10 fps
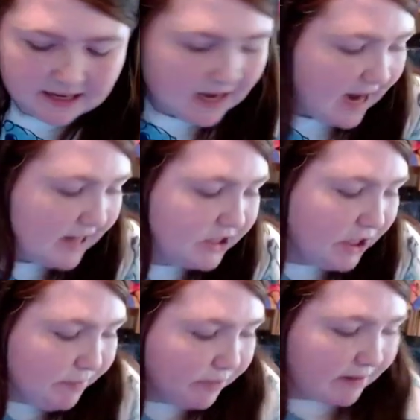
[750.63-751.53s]
I
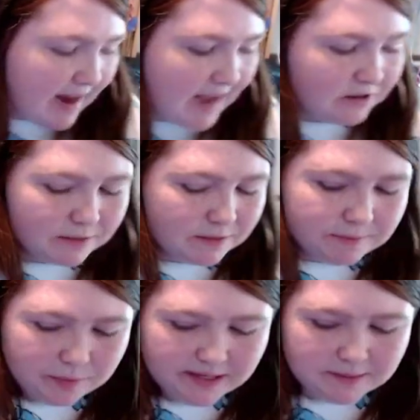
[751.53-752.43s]
jump around
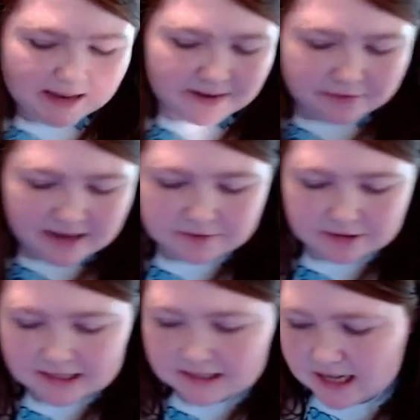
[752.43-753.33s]
between my
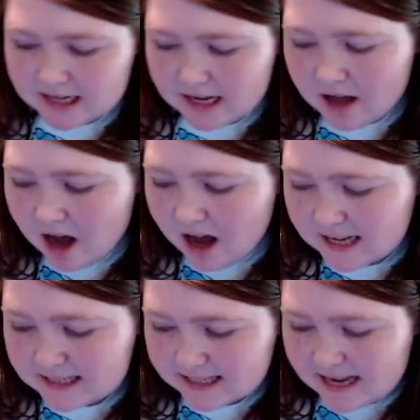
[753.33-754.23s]
favorites a
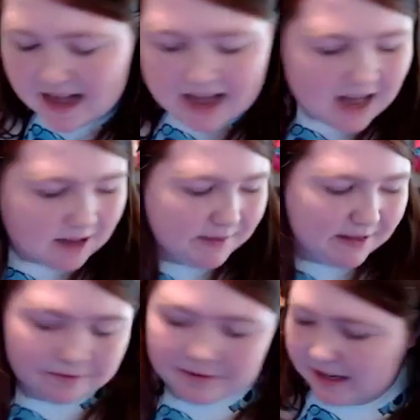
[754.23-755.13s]
lot. I'll be
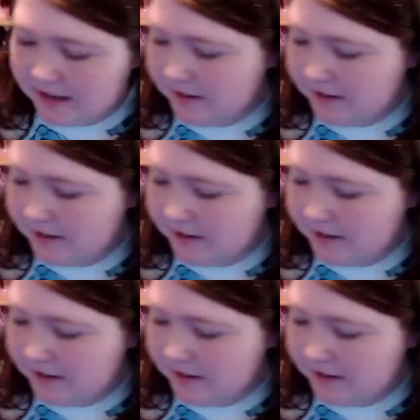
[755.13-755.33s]
very,